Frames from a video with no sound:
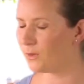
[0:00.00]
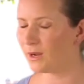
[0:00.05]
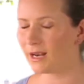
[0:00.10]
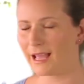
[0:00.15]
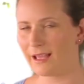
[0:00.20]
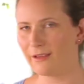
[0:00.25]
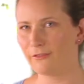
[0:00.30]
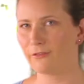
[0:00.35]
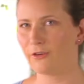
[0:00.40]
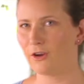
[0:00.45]
What
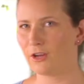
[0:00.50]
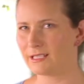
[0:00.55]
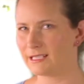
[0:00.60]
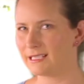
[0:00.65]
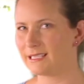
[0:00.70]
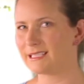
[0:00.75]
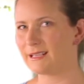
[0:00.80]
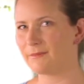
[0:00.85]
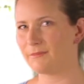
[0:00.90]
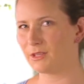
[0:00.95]
I've got
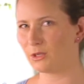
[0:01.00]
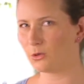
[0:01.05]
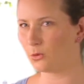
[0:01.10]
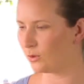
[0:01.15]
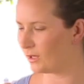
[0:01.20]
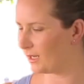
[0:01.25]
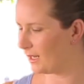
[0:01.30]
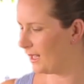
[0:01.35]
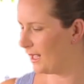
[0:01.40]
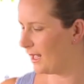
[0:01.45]
is something
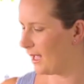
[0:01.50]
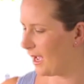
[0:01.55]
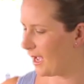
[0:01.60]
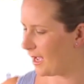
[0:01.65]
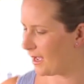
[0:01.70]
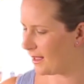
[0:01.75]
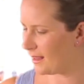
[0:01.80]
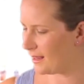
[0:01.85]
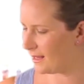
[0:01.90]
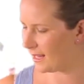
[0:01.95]
called
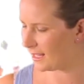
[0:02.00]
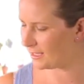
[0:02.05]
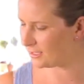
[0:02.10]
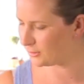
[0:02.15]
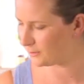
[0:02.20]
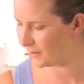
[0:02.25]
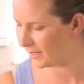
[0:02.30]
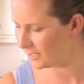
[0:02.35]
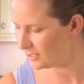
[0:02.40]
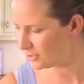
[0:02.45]

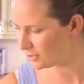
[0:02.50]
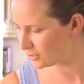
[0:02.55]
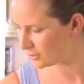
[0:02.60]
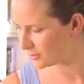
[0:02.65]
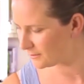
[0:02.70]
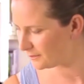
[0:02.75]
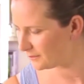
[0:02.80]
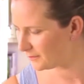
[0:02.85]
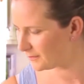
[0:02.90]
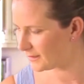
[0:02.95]
lunch punch.
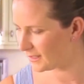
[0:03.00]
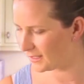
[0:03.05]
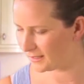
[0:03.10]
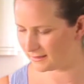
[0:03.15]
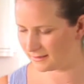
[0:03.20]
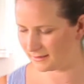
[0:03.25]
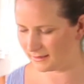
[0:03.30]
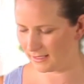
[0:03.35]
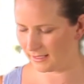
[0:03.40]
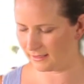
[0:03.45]

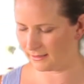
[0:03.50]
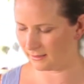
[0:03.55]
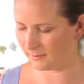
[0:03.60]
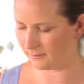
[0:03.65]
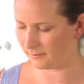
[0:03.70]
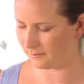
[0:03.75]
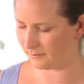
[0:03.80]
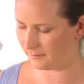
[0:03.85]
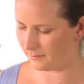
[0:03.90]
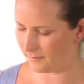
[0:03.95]
It's a little
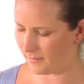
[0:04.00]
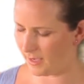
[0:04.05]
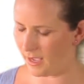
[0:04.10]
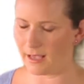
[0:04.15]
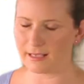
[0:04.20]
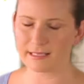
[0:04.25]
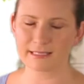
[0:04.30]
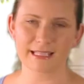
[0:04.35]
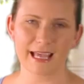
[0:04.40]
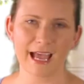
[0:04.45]

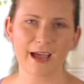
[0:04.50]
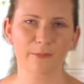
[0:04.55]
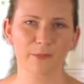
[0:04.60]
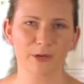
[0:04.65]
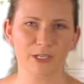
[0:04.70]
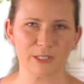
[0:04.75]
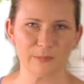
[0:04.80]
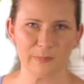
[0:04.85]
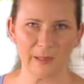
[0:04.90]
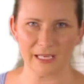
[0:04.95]
sandwich